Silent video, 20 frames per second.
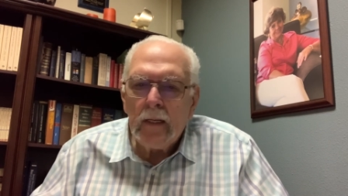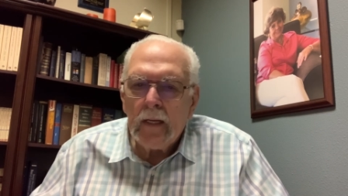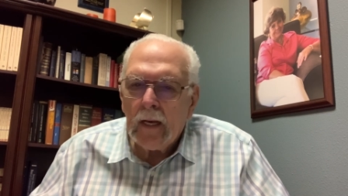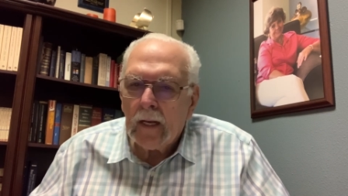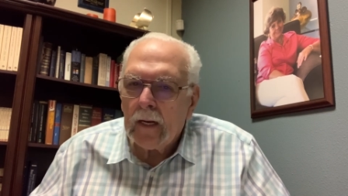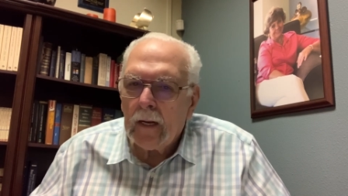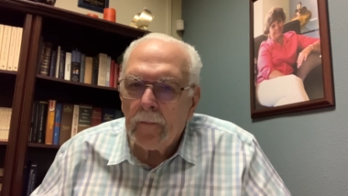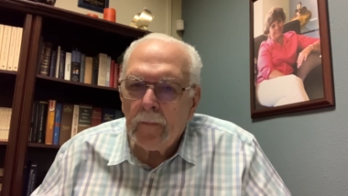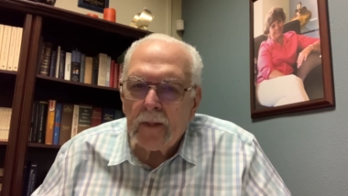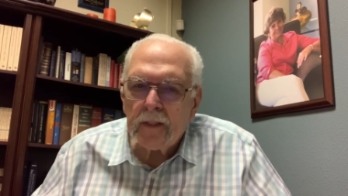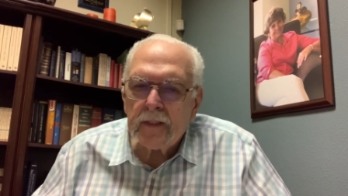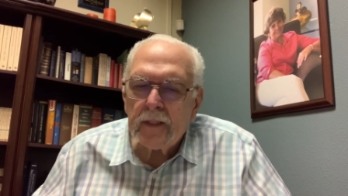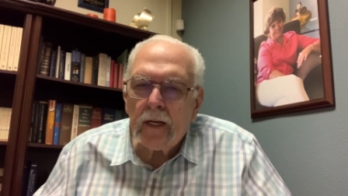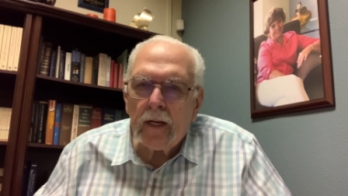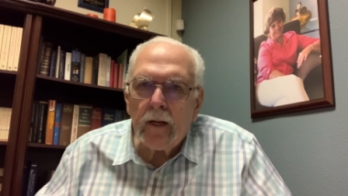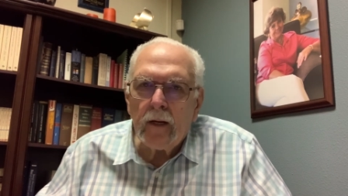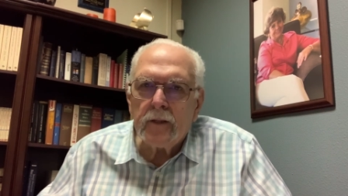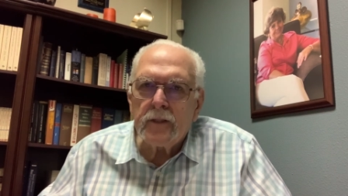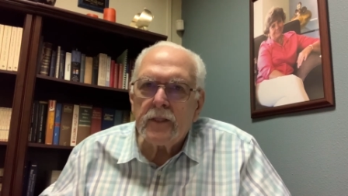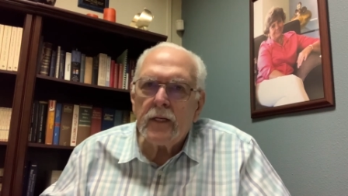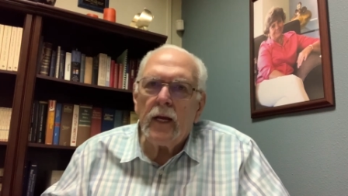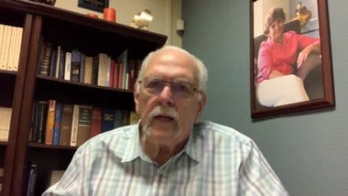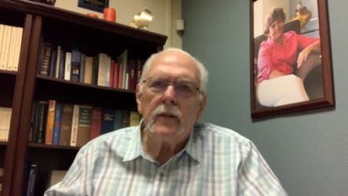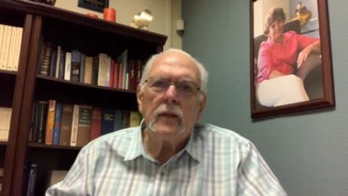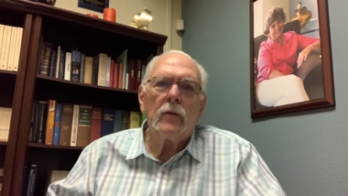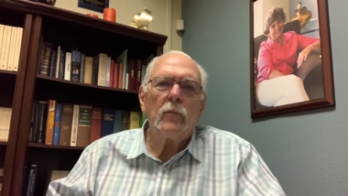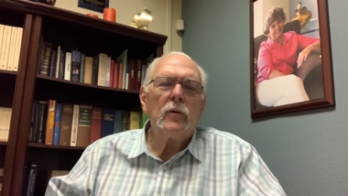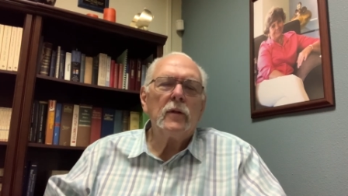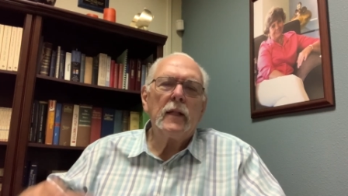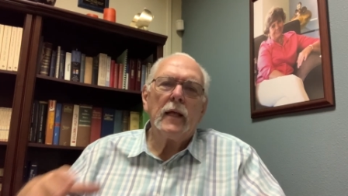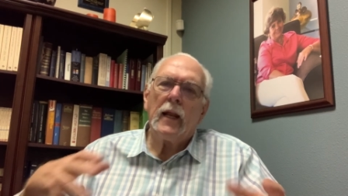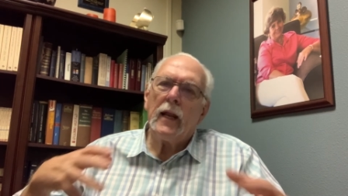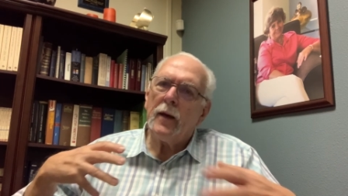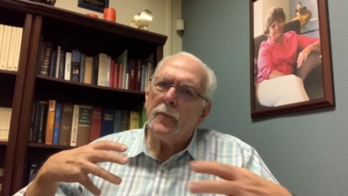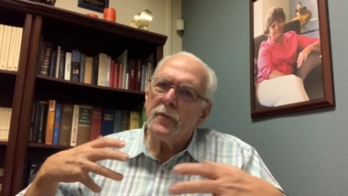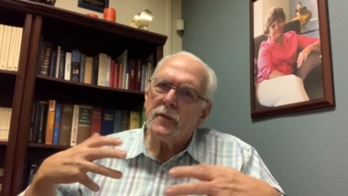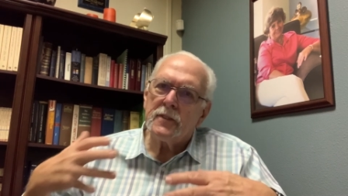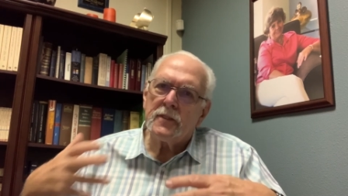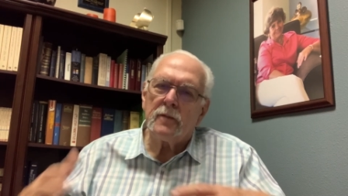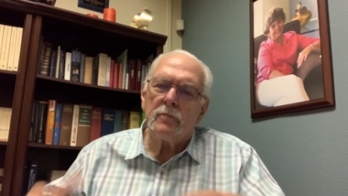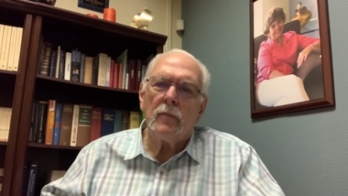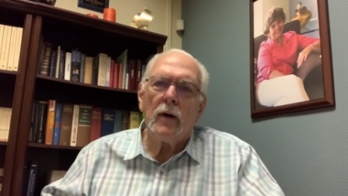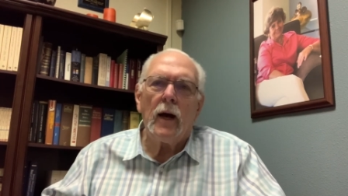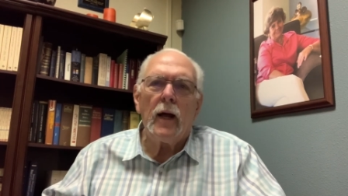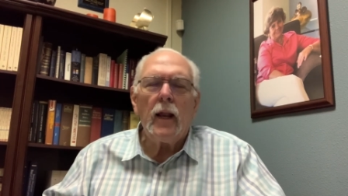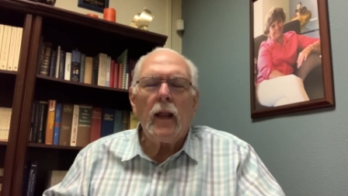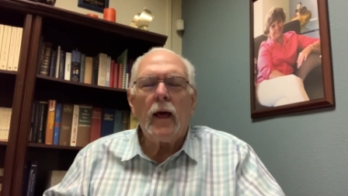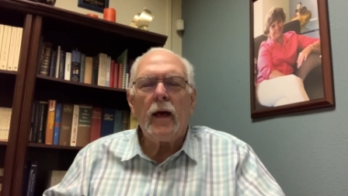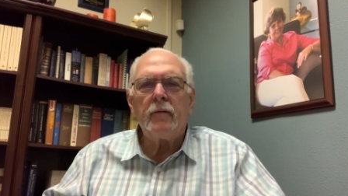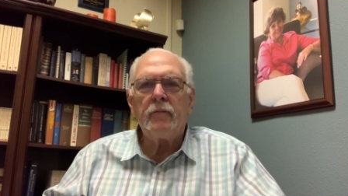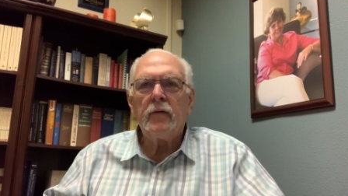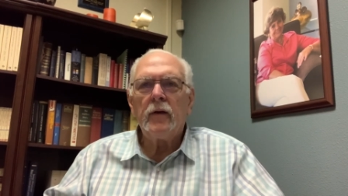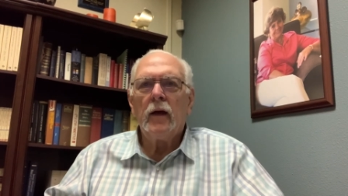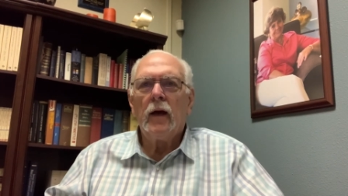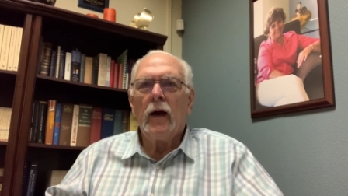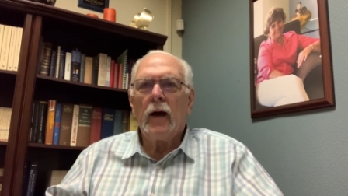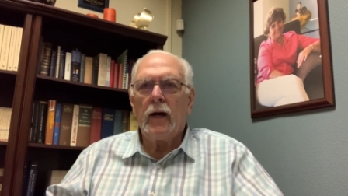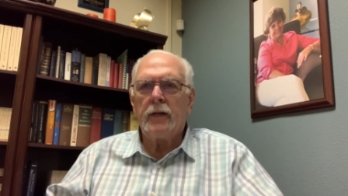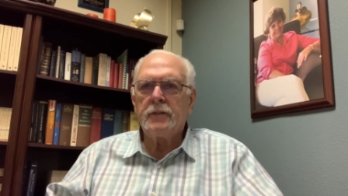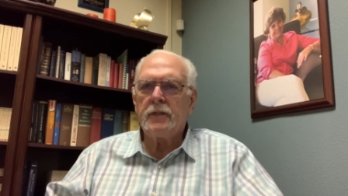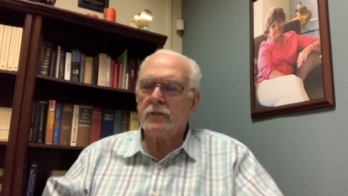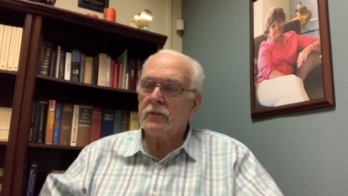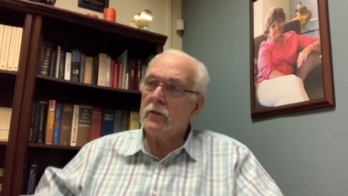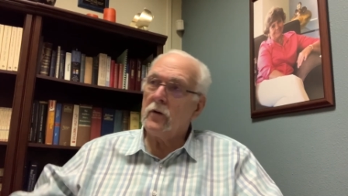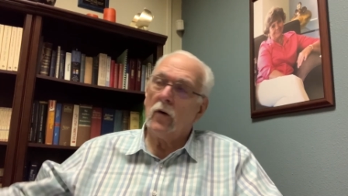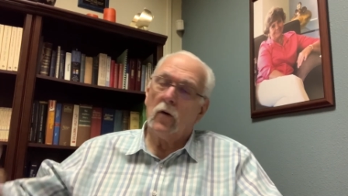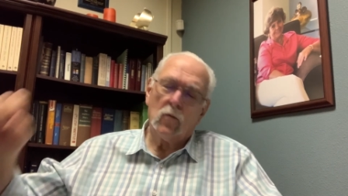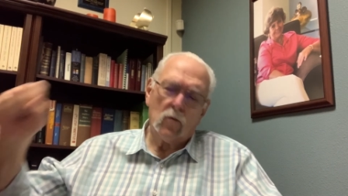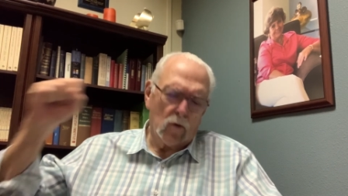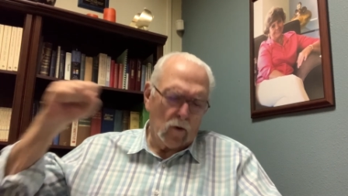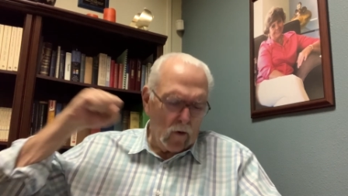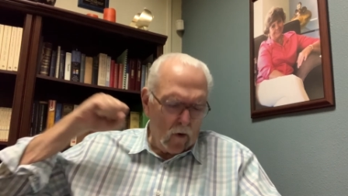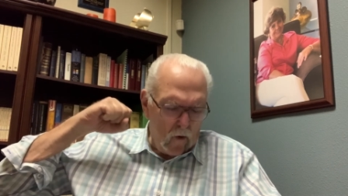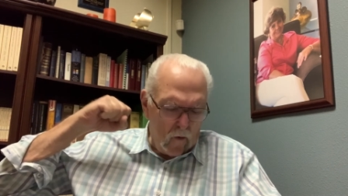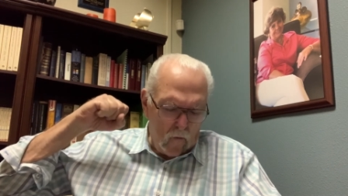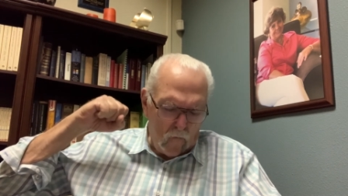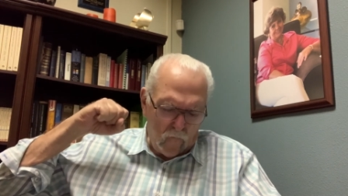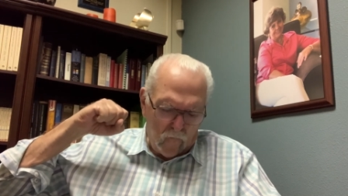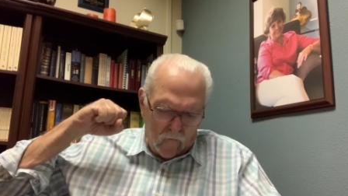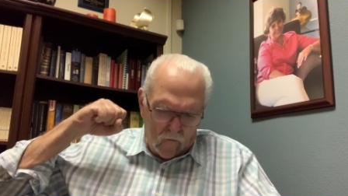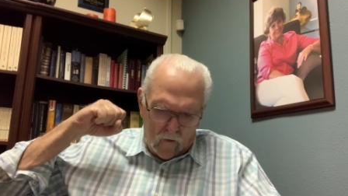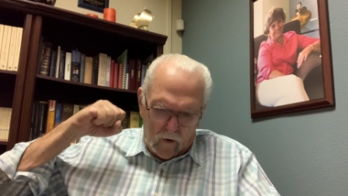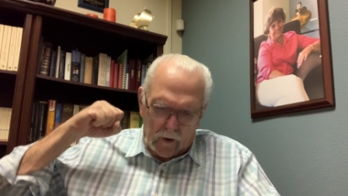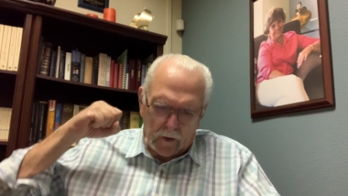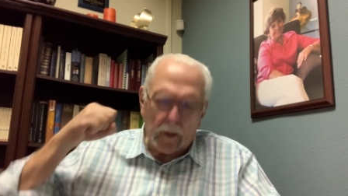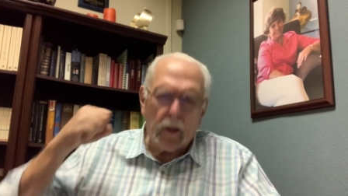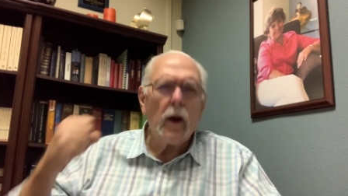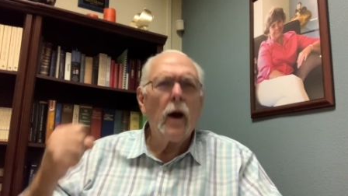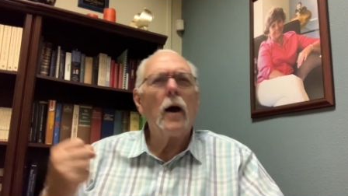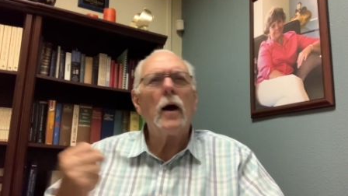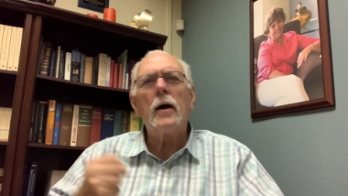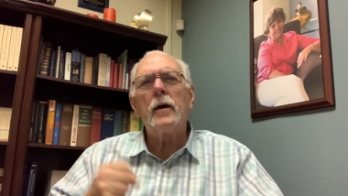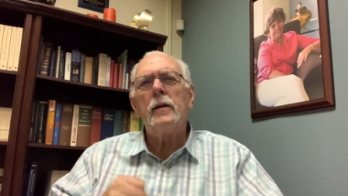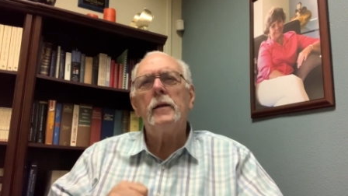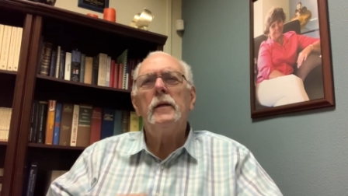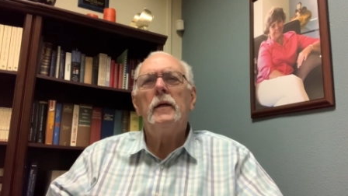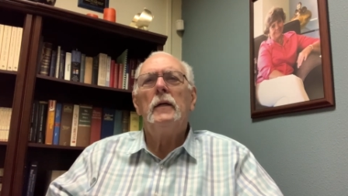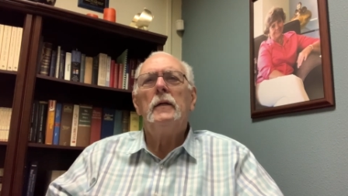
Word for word: And I'm not sitting here saying that when that happens in my life, I just go, go for it, God,